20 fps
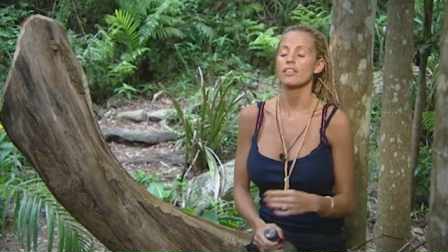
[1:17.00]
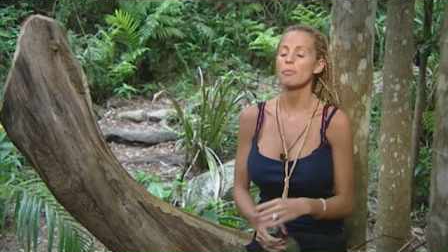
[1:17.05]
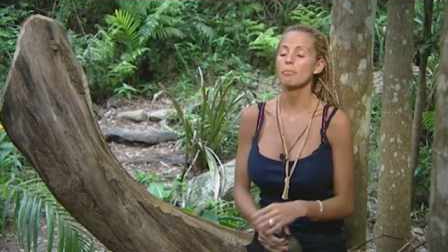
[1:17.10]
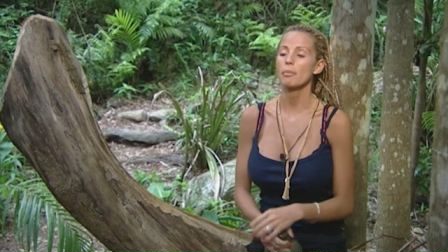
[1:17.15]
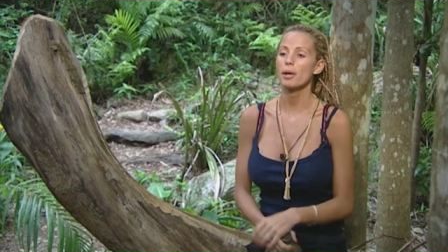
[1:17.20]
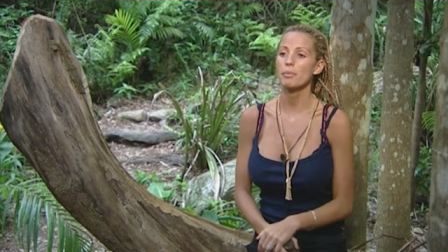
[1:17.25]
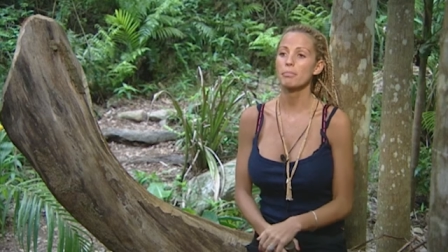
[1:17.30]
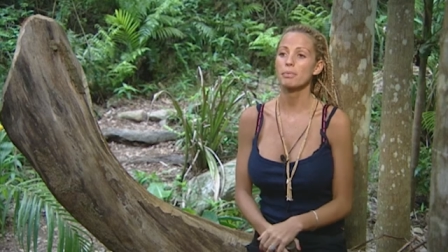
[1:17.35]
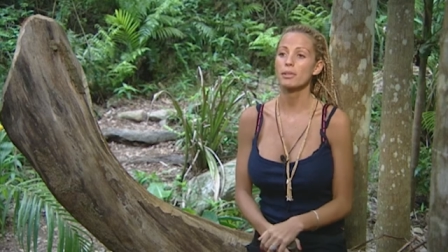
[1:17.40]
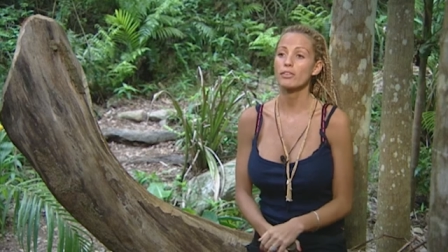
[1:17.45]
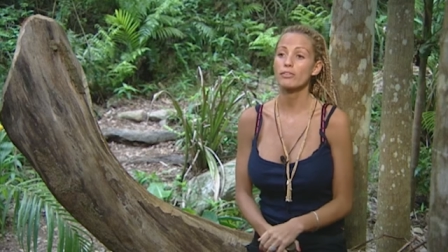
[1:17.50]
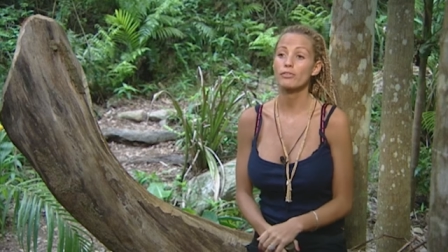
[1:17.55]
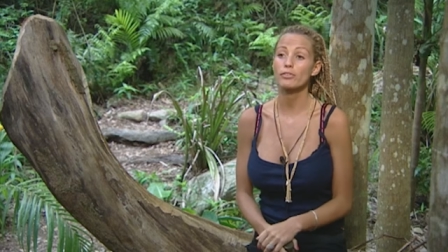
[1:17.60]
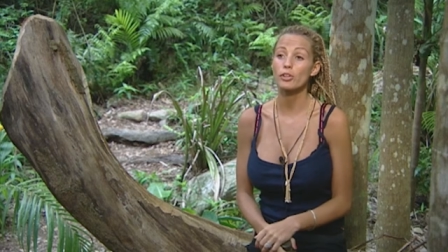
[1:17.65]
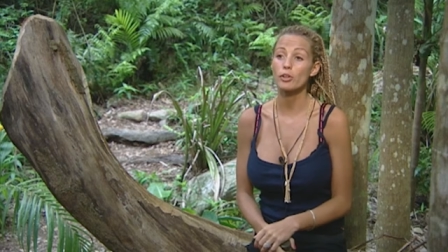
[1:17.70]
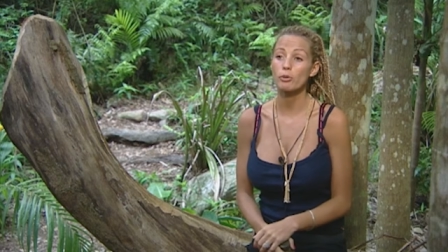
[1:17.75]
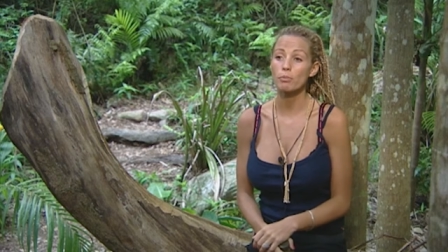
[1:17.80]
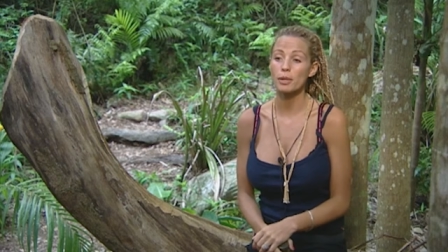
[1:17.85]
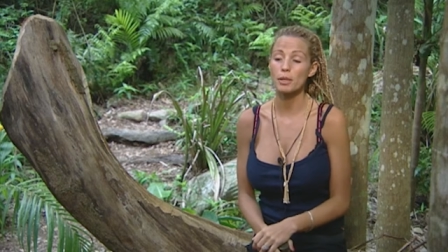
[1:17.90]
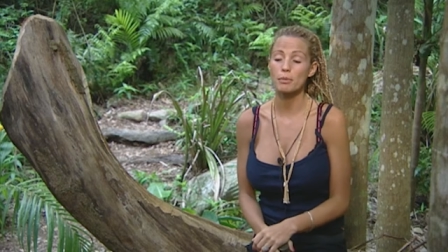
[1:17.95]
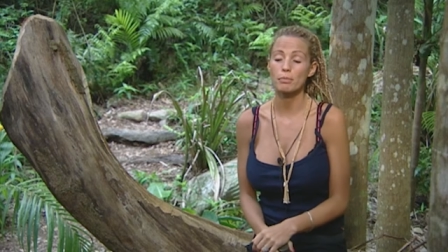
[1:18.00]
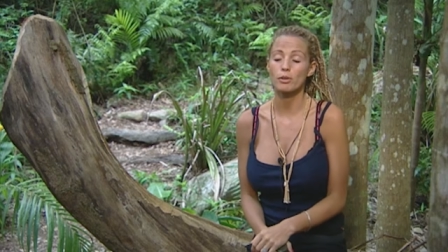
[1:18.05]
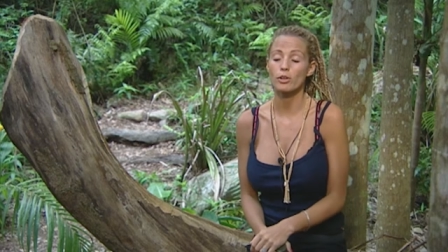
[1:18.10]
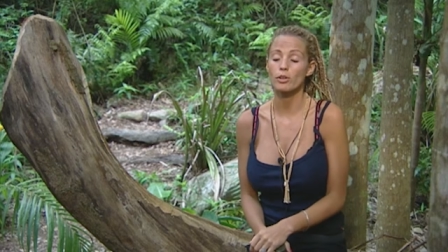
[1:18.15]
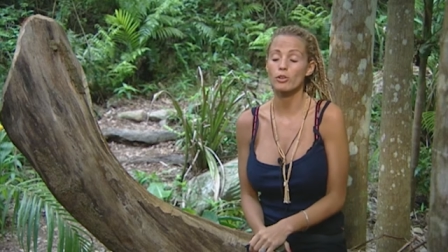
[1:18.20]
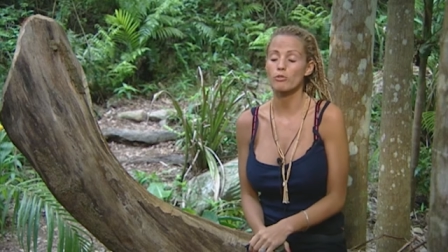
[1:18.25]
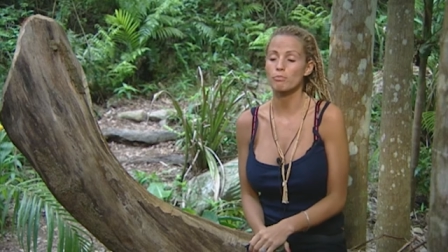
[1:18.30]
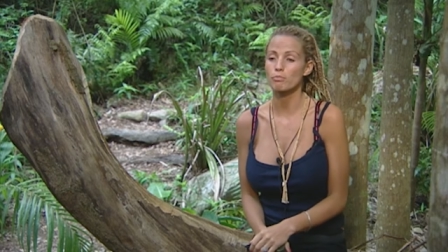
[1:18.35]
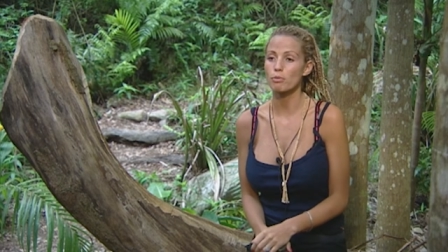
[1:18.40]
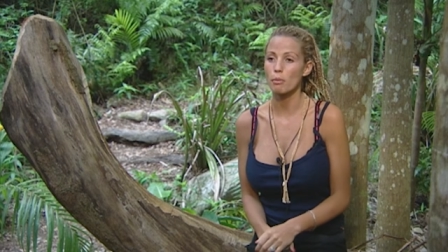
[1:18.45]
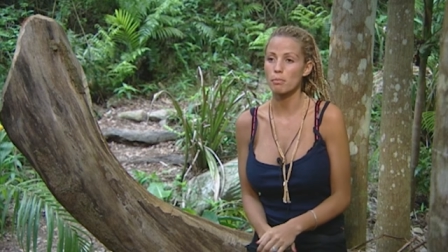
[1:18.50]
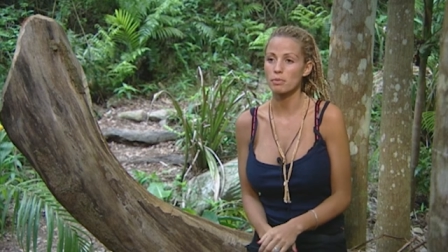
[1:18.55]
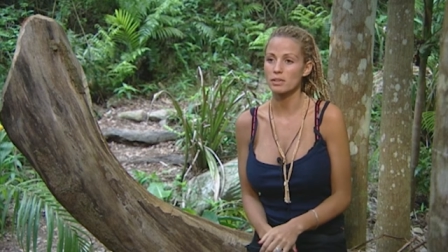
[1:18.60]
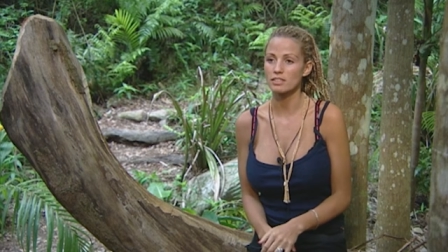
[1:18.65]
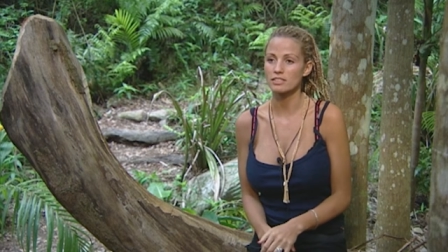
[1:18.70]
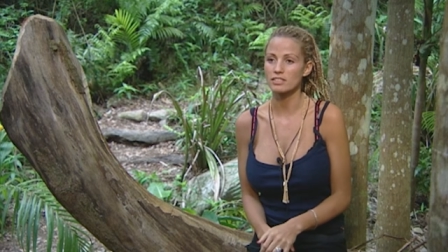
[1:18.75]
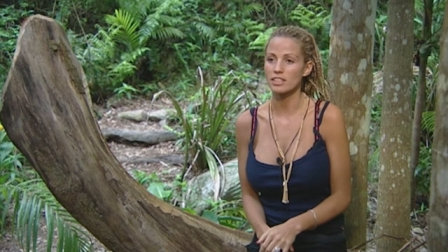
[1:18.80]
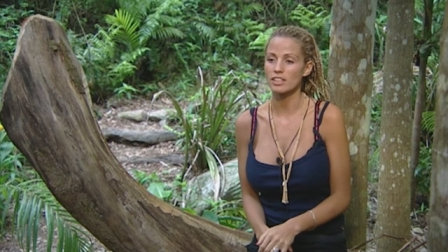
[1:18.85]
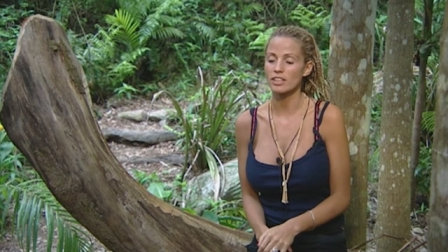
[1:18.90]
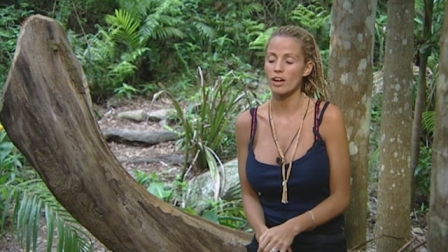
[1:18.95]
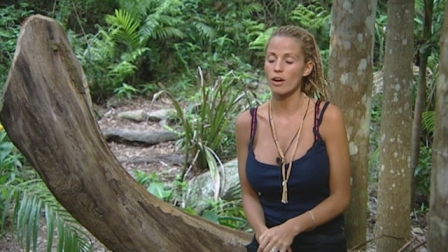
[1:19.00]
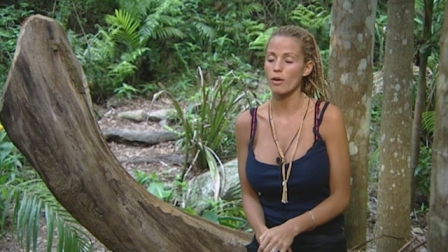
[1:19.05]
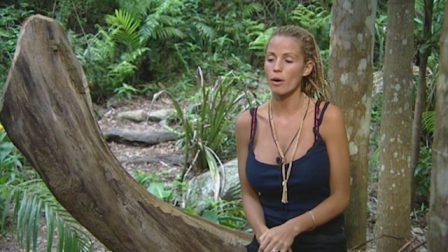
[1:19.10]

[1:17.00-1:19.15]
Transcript: There may be a few people who have probably said, oh,